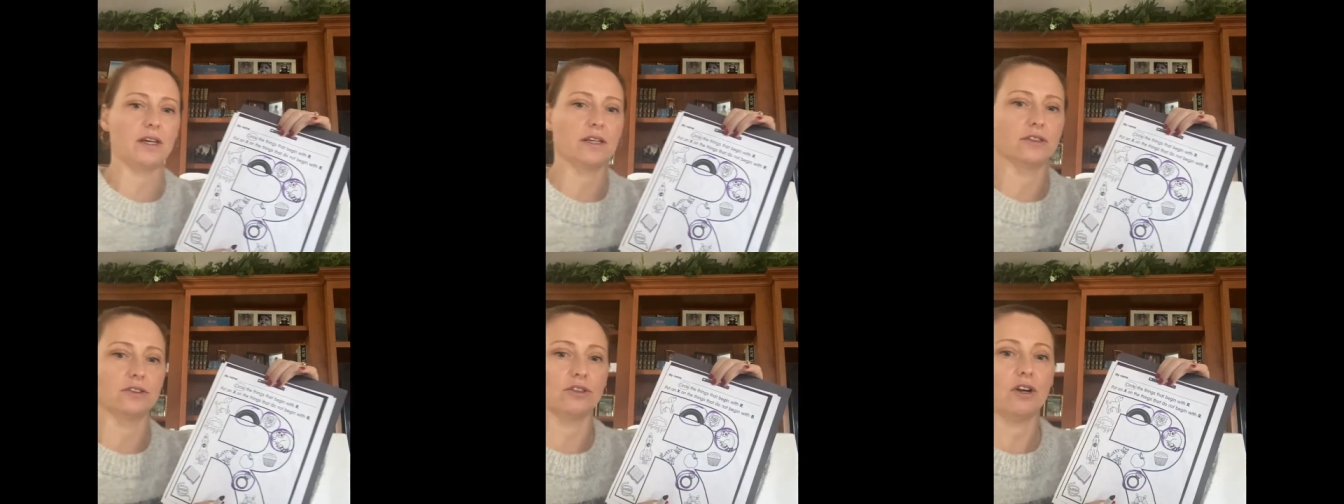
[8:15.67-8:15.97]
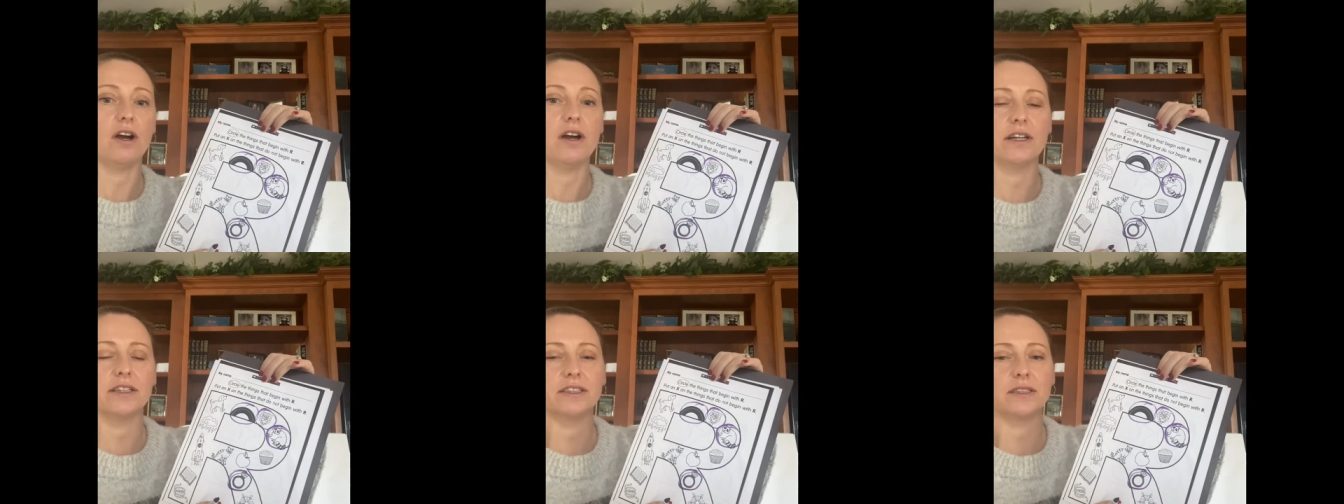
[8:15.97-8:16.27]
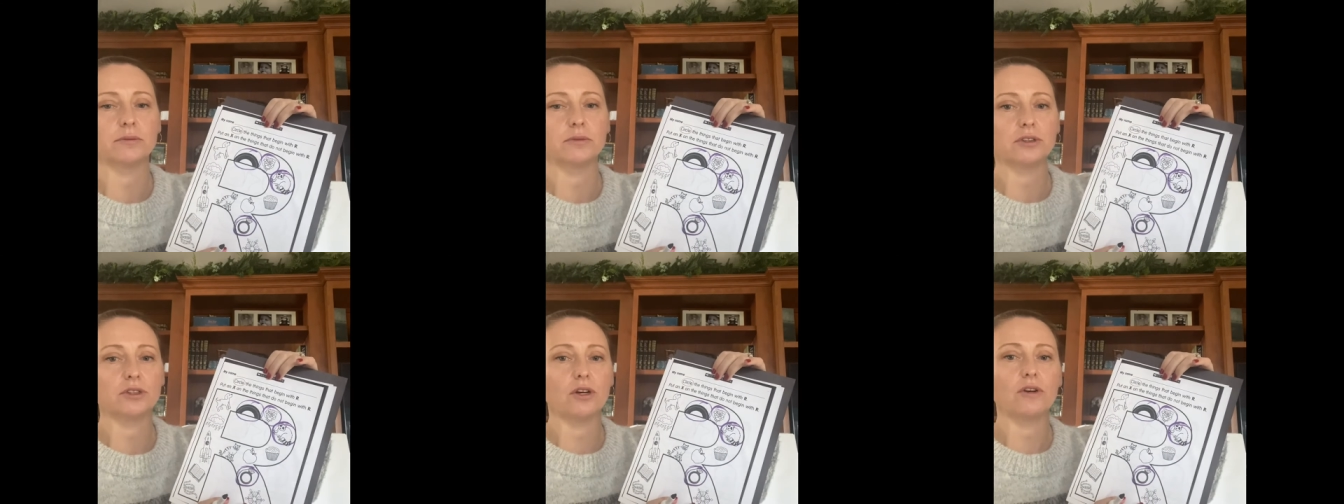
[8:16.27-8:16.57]
and drawing
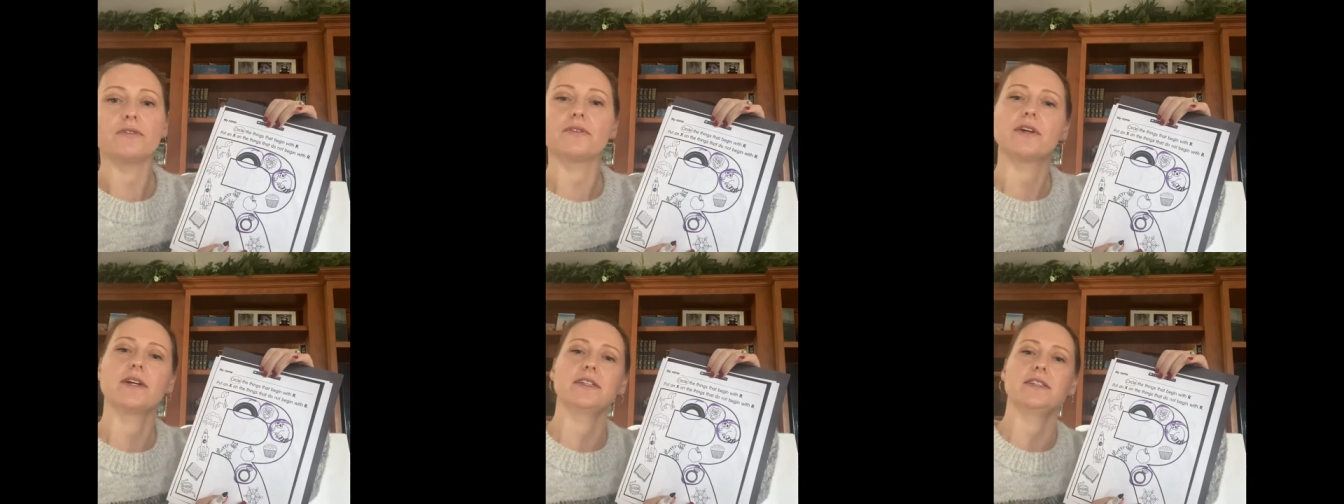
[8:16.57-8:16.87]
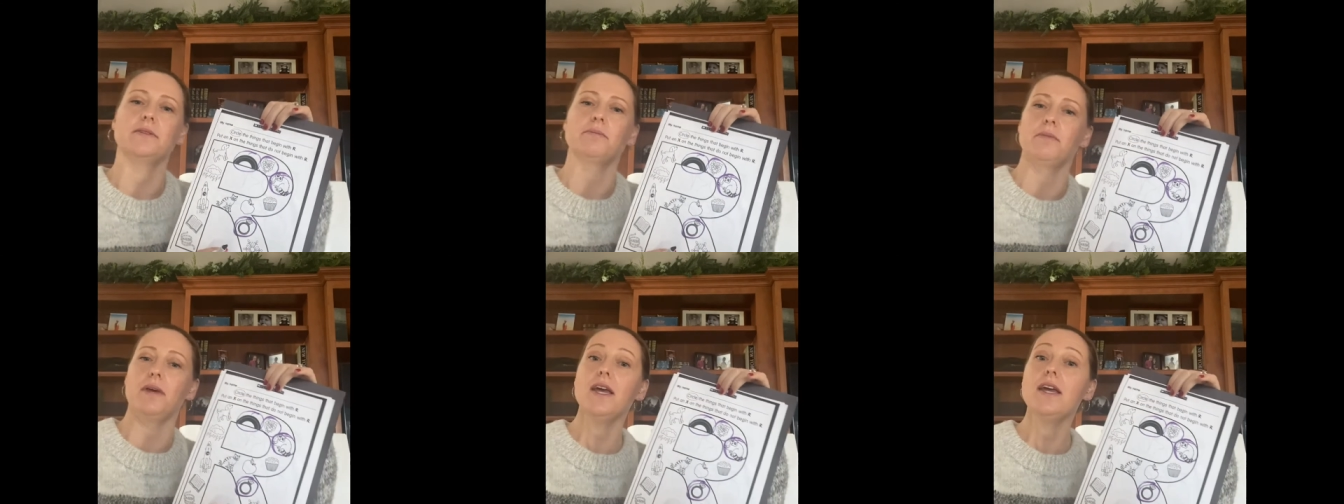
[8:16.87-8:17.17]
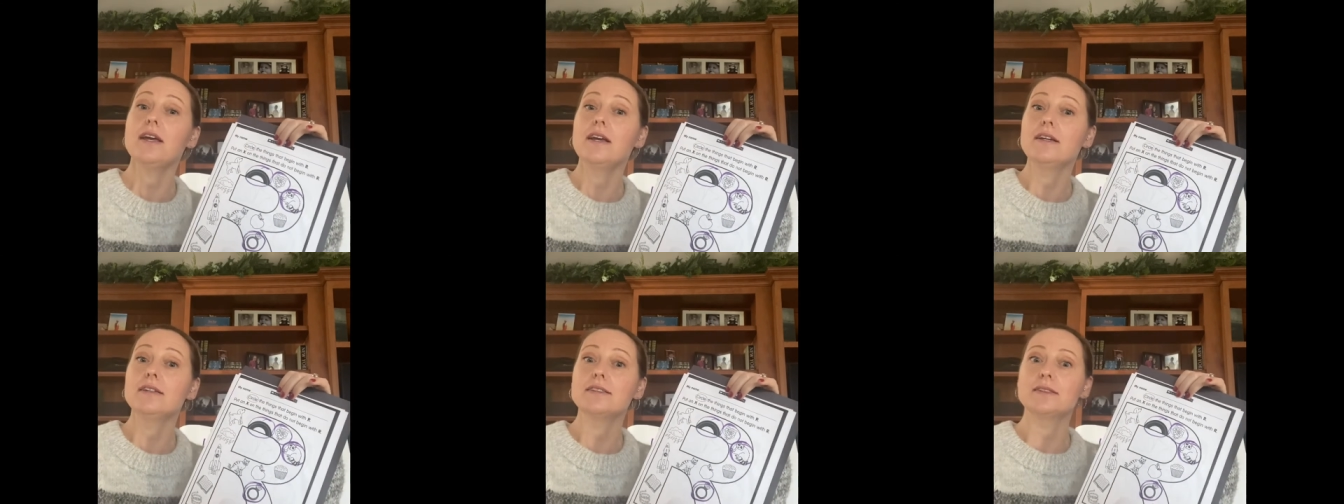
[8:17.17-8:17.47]
some snowflakes and
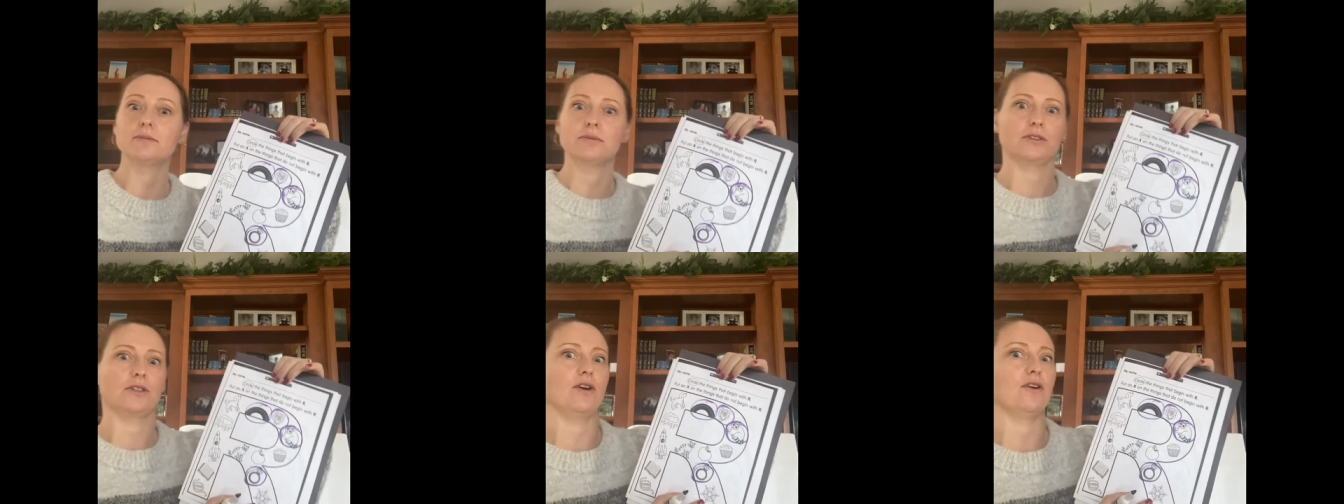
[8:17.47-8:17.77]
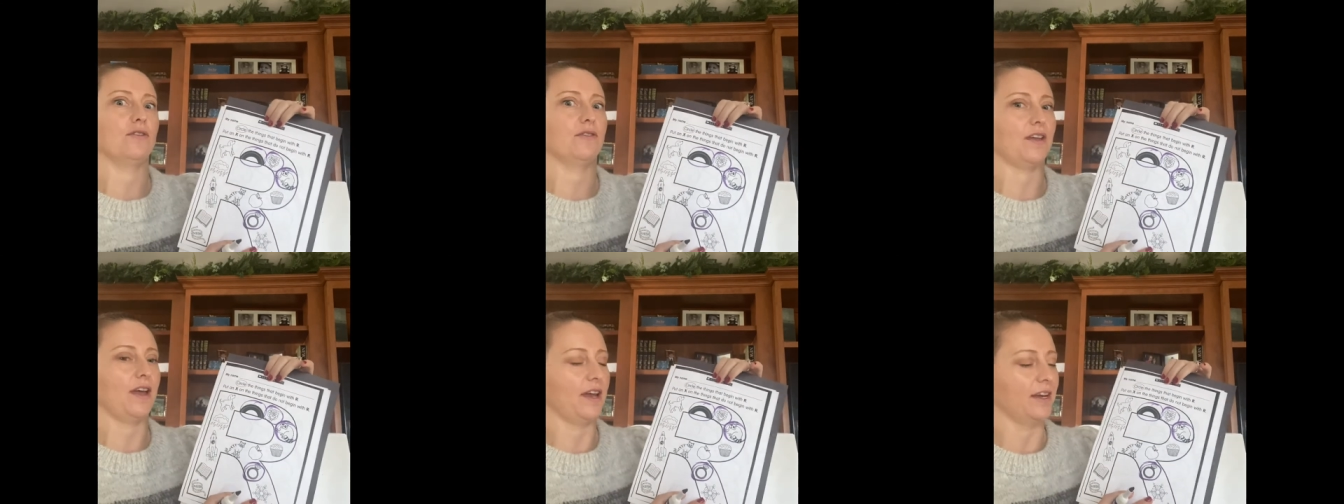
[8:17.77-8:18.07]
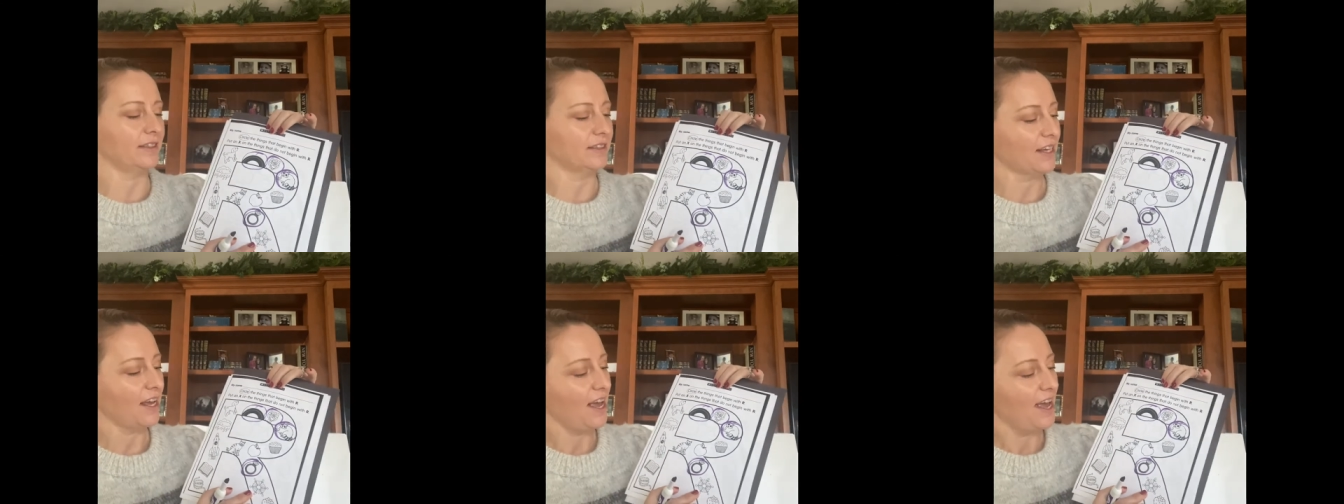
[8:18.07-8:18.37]
making some
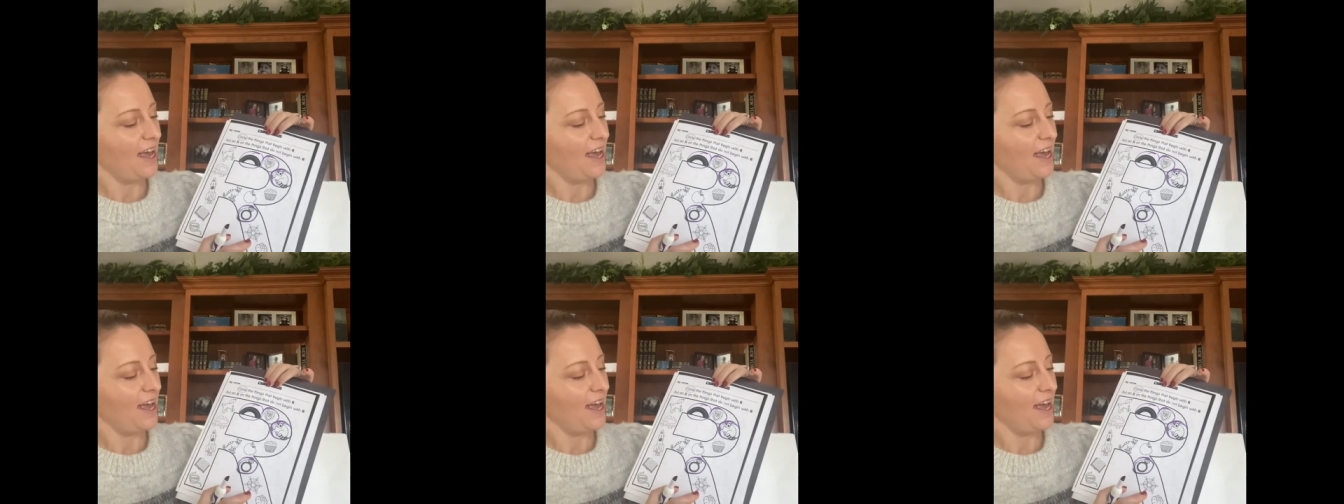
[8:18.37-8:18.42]
snowflakes.